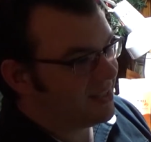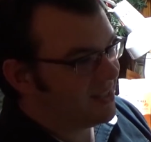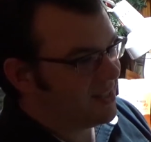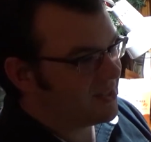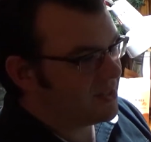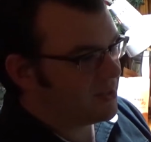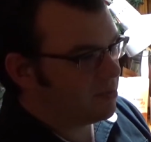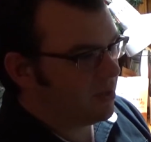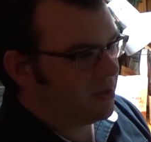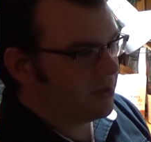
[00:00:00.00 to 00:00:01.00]
It's
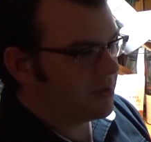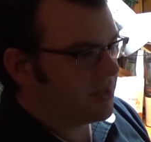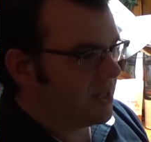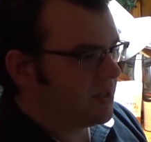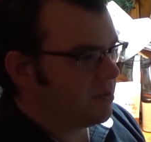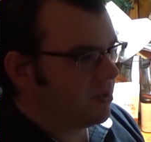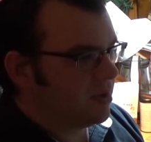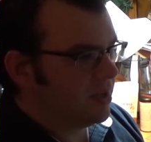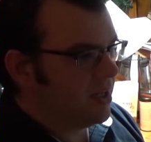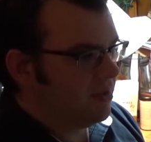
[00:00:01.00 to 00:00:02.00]
just one of those things
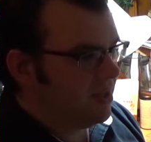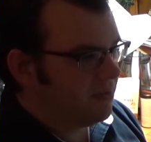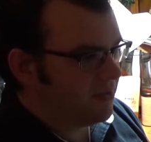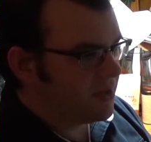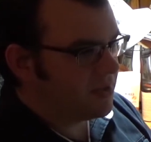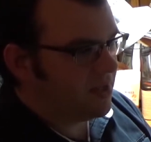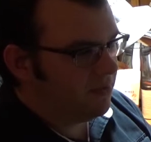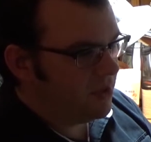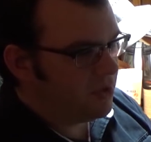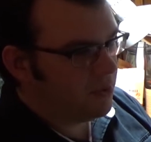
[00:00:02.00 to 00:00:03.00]
where
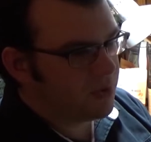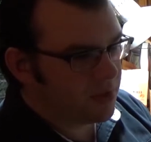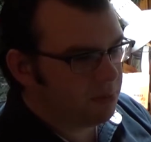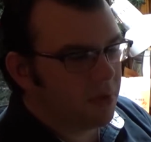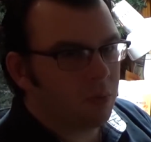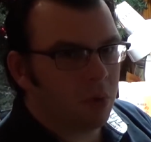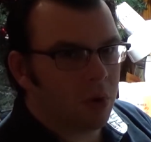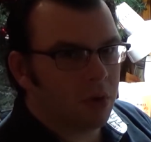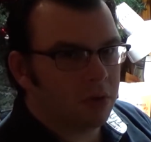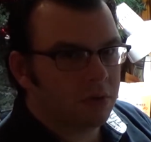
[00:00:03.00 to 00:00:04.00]
if you do something
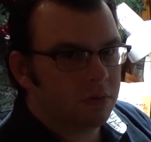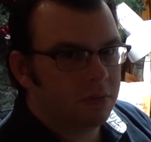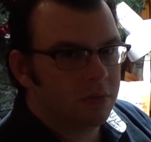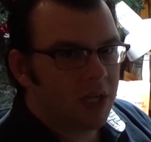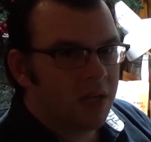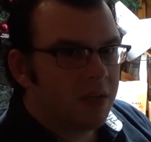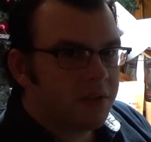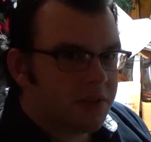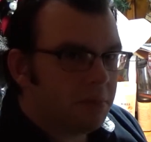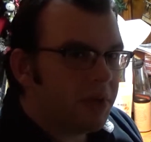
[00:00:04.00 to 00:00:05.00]
wrong,
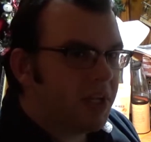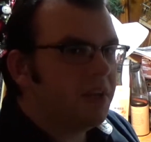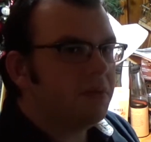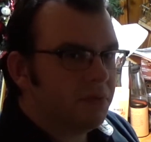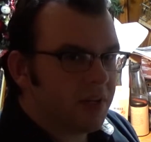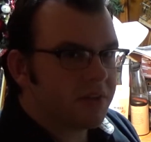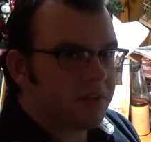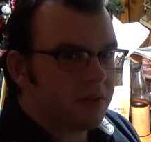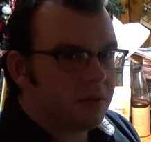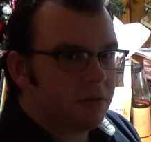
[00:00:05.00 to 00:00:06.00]
somebody can fix
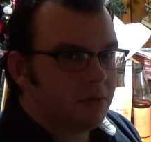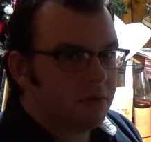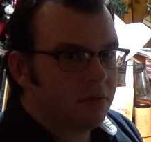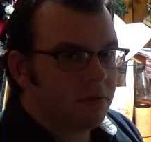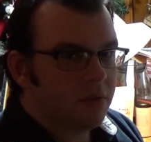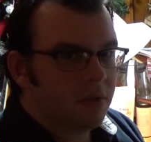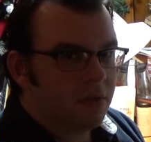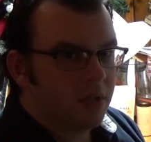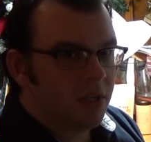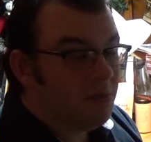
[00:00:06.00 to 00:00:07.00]
it.
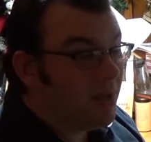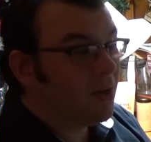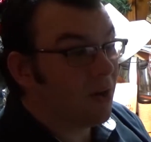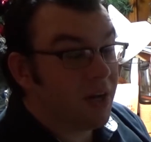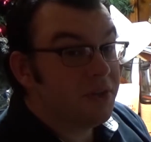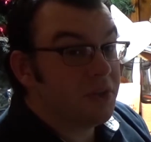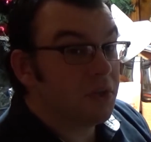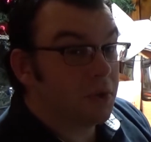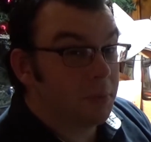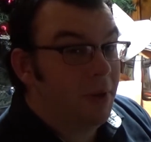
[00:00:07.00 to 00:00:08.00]
It may cost you a
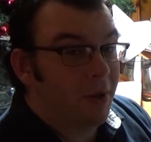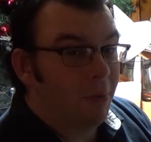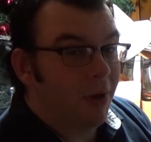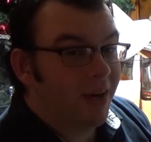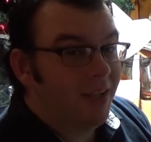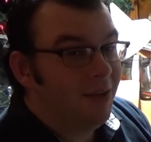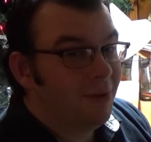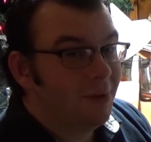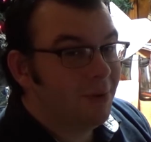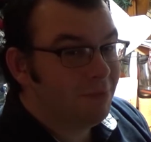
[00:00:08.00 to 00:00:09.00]
little bit of money,
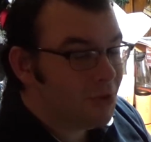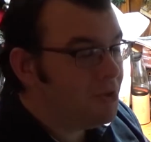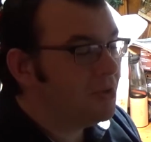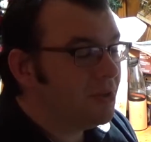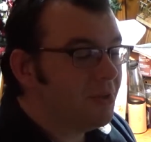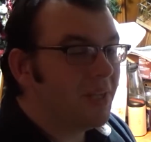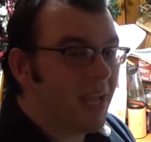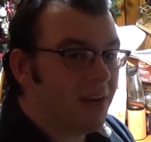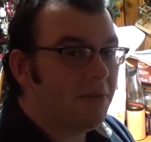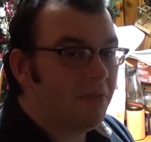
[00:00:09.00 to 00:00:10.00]
but you can
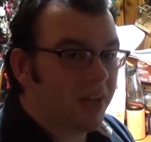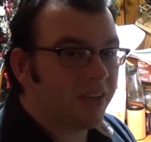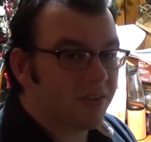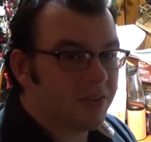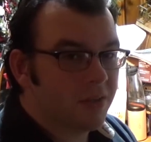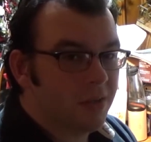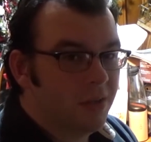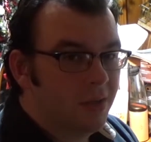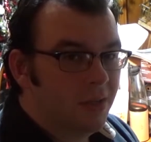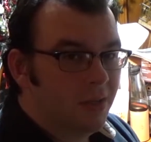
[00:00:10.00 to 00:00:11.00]
get it fixed.
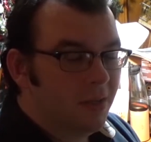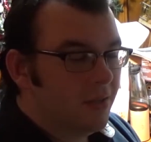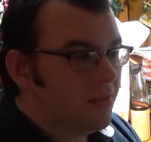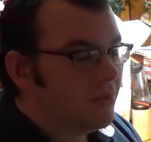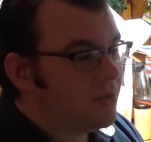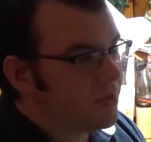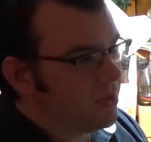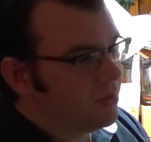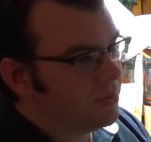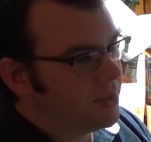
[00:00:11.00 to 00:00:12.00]

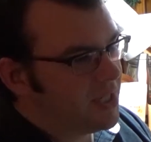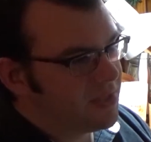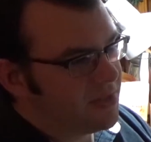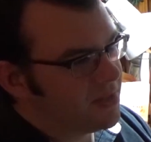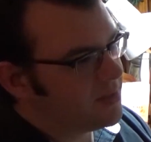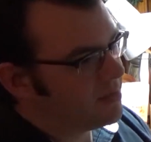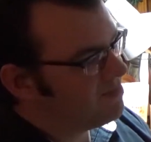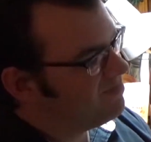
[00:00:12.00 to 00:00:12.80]
So it's